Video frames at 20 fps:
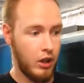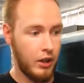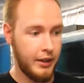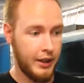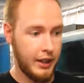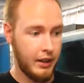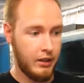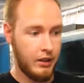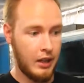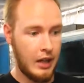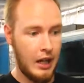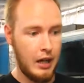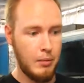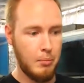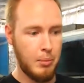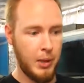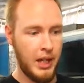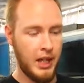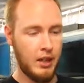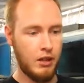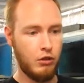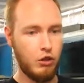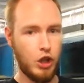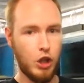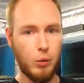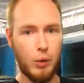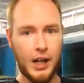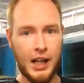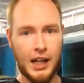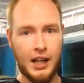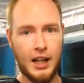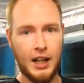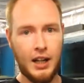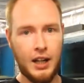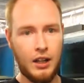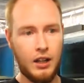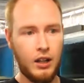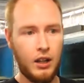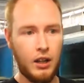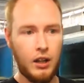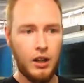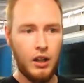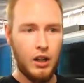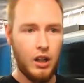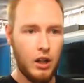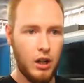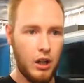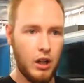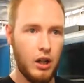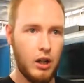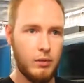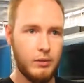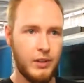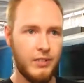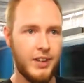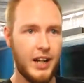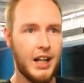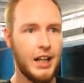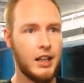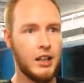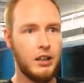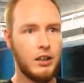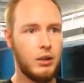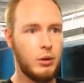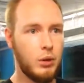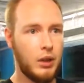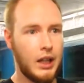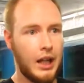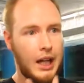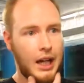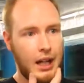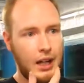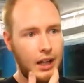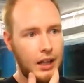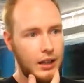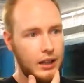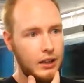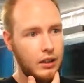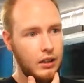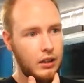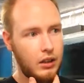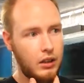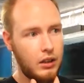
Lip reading: this time being New Era. If any of you guys